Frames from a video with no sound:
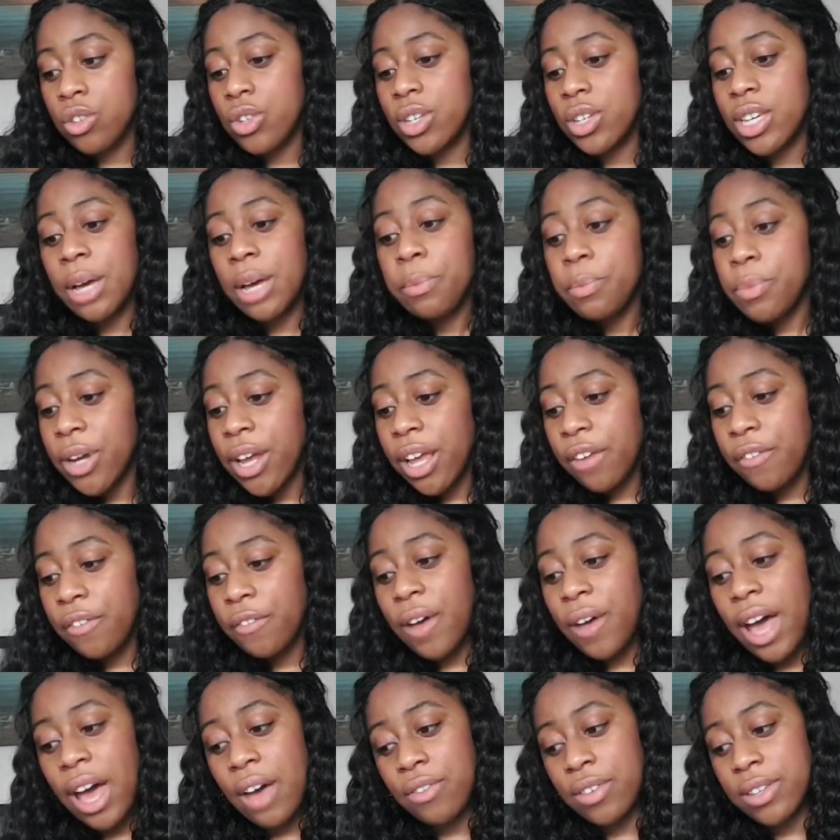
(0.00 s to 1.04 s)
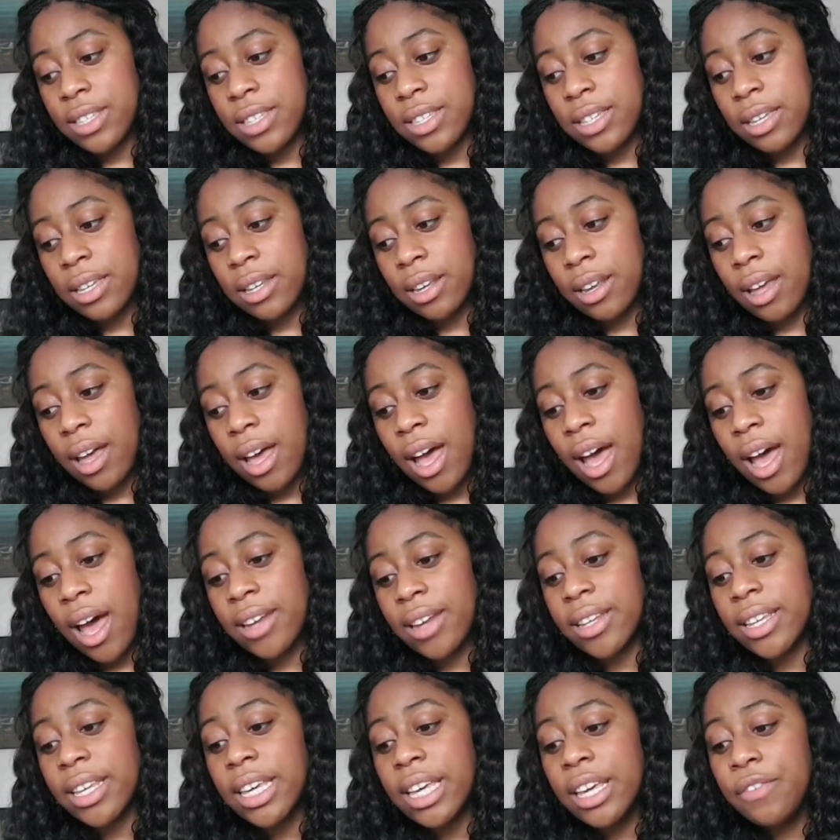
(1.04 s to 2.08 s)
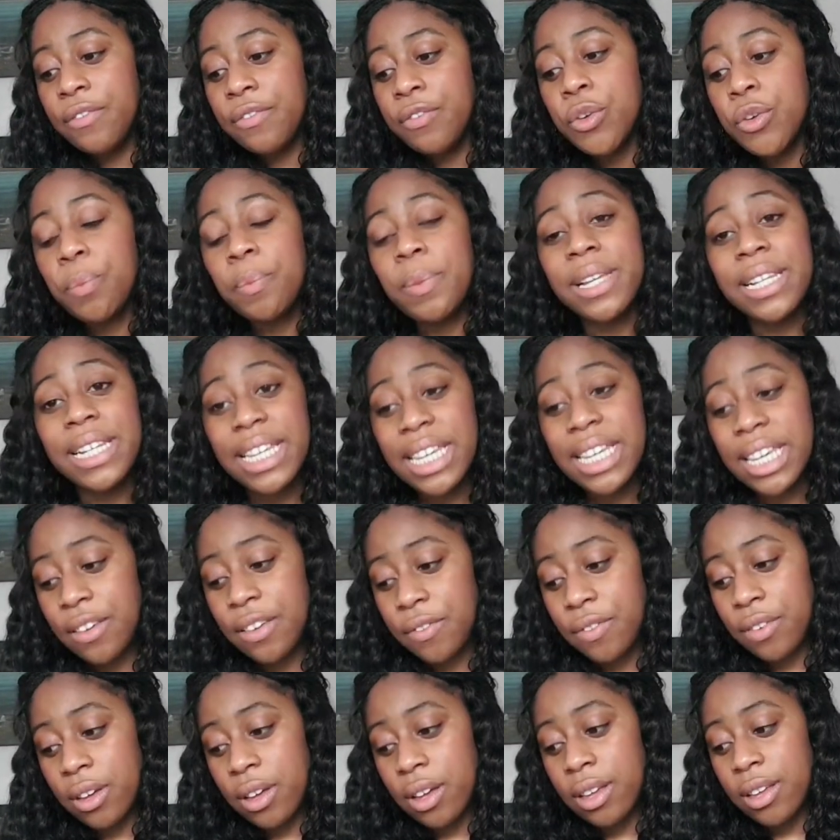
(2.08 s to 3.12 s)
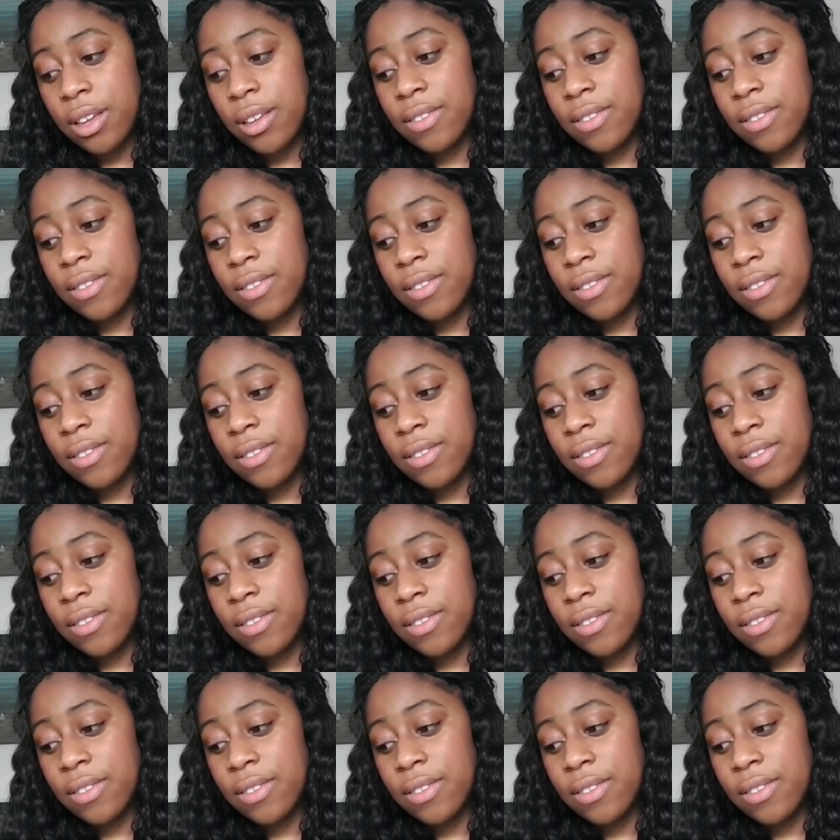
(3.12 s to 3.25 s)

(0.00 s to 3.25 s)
you can pray for everything, and if you believe